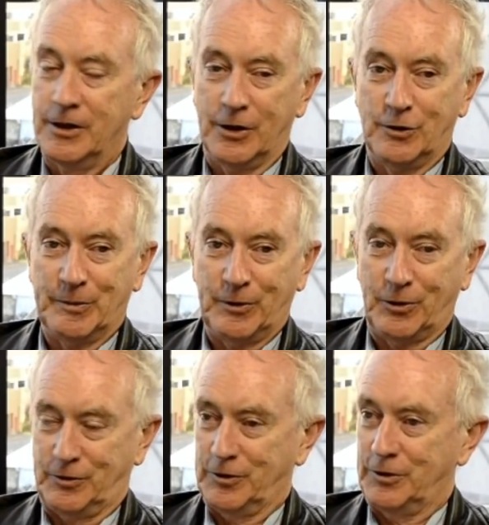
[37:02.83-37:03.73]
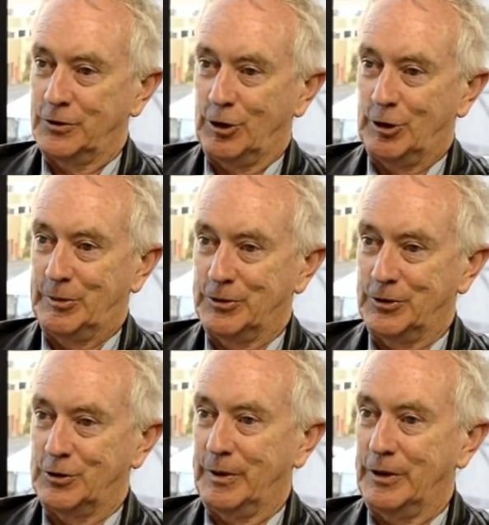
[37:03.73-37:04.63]
You do it because you've got intolerable
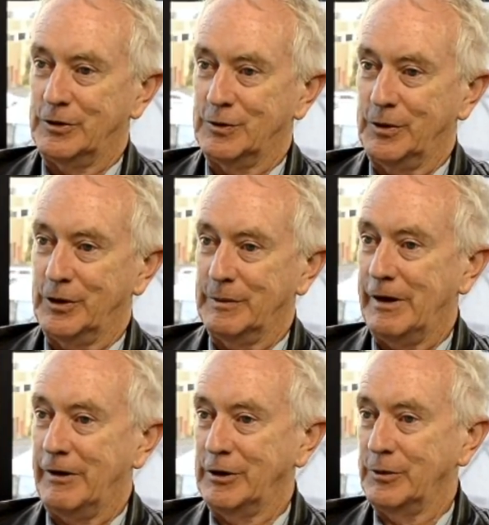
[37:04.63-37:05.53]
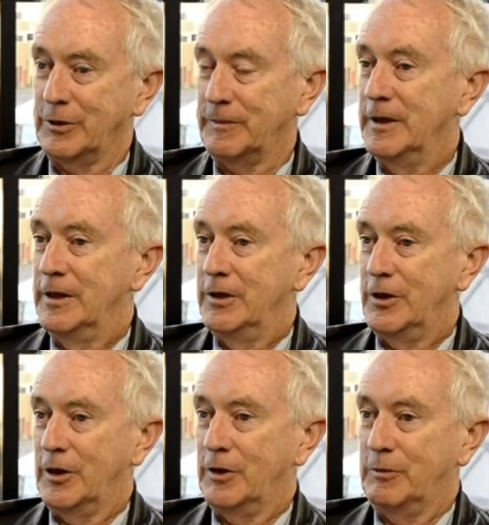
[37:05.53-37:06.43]
situations where you are and you want
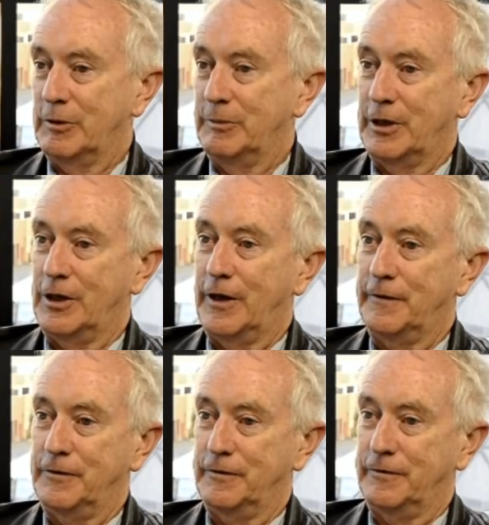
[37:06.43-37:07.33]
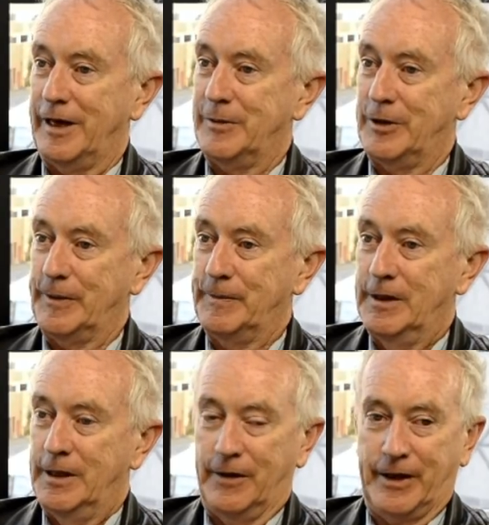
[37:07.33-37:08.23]
a better life for your family.
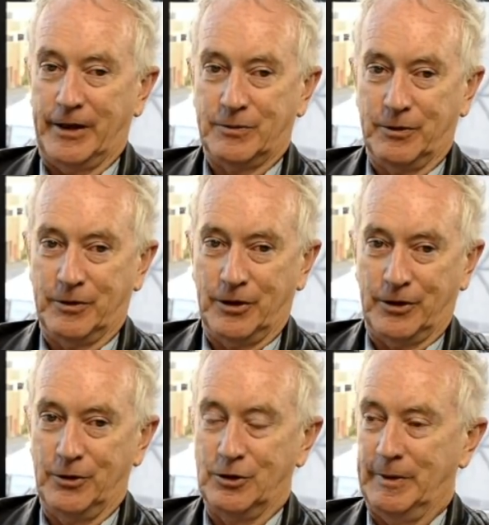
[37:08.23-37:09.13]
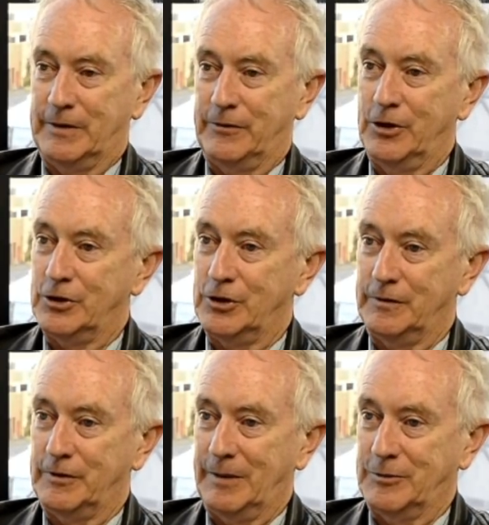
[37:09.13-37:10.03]
And that's where a huge amount of
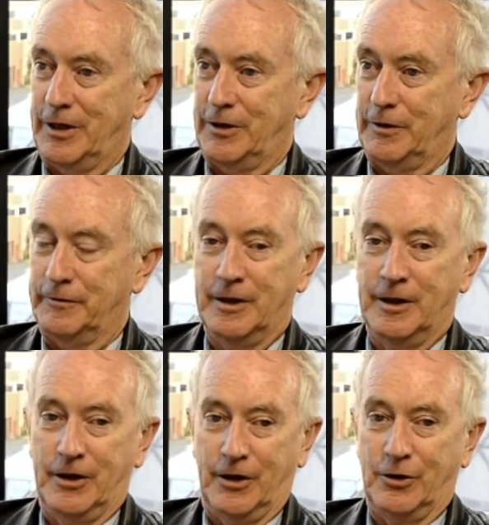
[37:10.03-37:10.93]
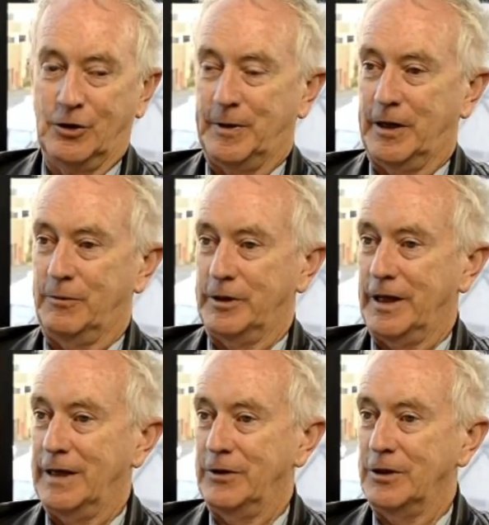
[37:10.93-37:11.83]
initiative comes out of. A huge part of what
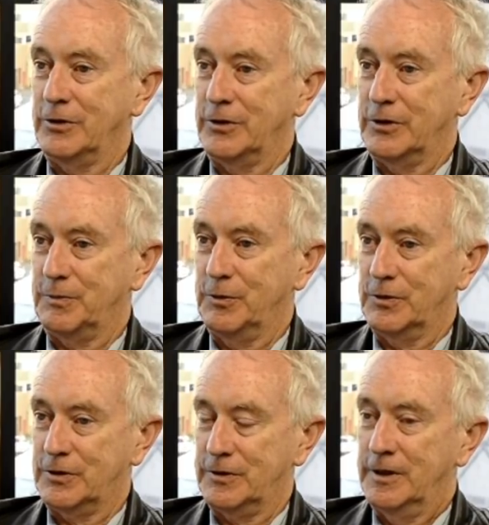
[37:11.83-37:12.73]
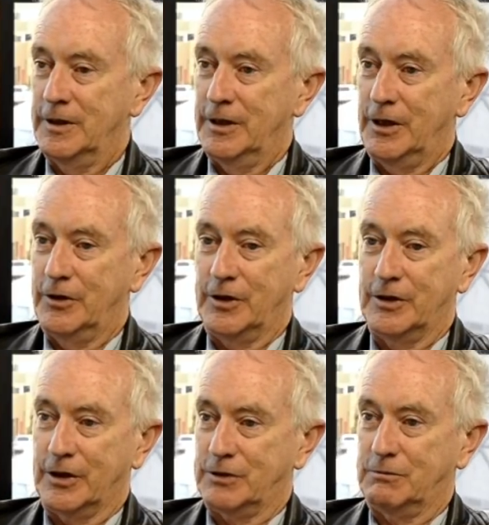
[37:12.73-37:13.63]
gave England its boost in the
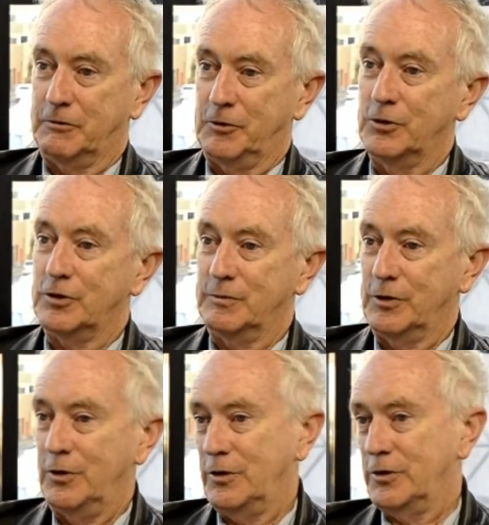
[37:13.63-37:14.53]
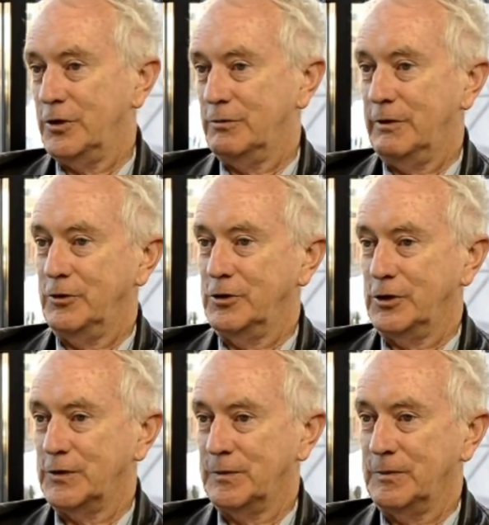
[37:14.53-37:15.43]
Industrial Revolution were Huguenot
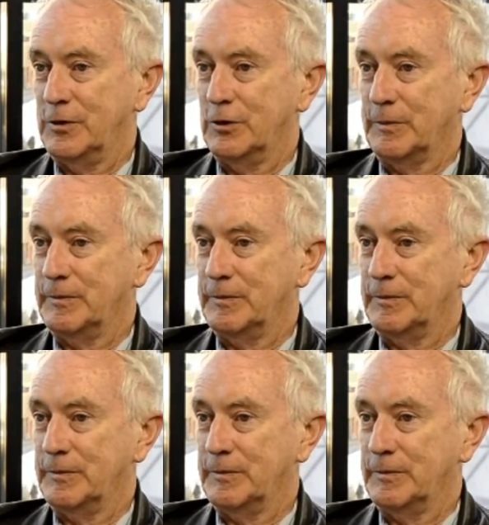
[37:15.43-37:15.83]
refugees from Europe.